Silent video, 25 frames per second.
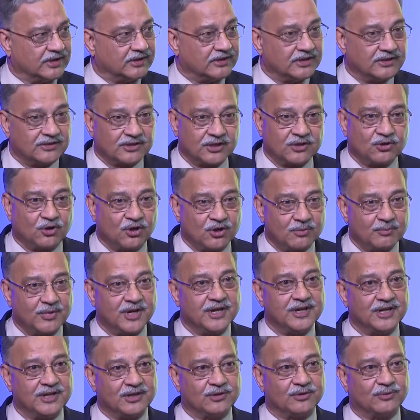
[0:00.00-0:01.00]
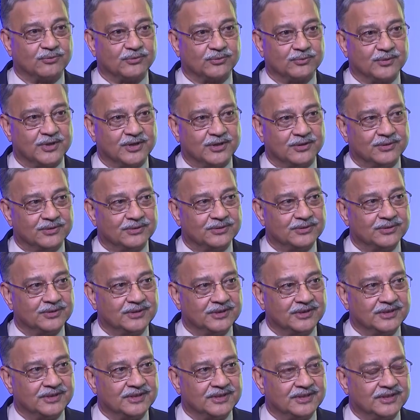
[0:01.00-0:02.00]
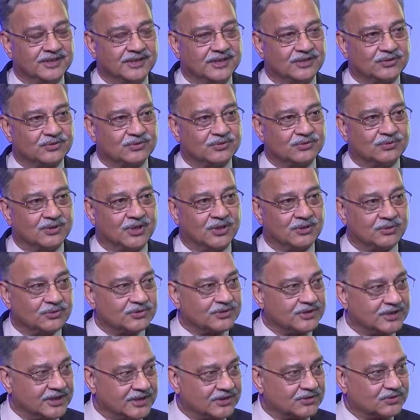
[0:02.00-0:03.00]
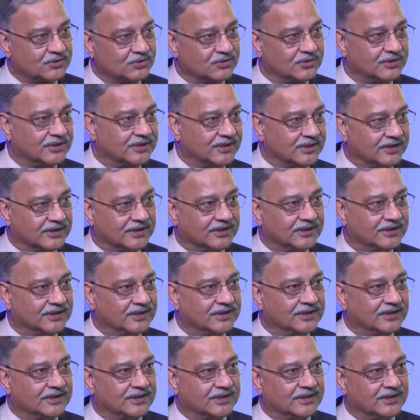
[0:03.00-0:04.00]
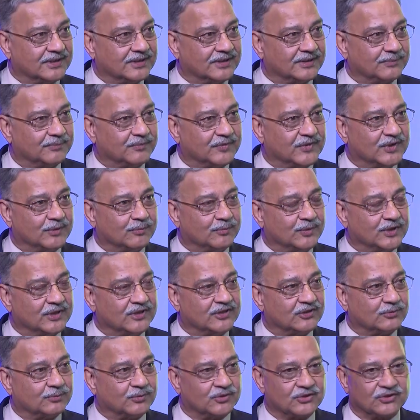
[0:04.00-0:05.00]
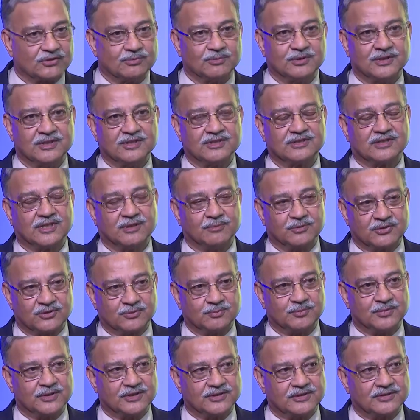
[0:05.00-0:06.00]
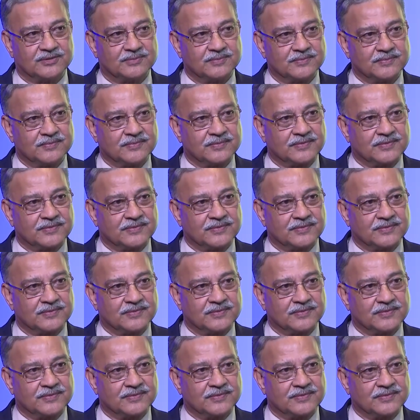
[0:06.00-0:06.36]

And these are non-binding norms, mind you, as to how states should be responsible in cyberspace.